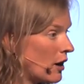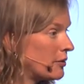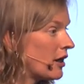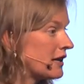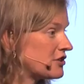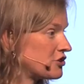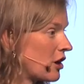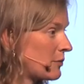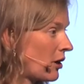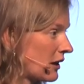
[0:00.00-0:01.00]
applied to
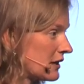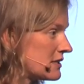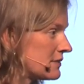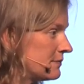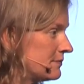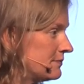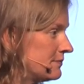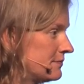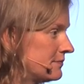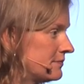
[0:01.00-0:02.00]
stock markets.
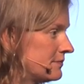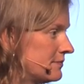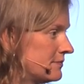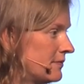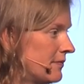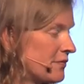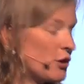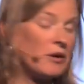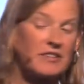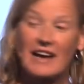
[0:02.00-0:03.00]
The
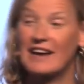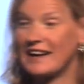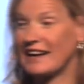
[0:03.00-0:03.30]
one thing I can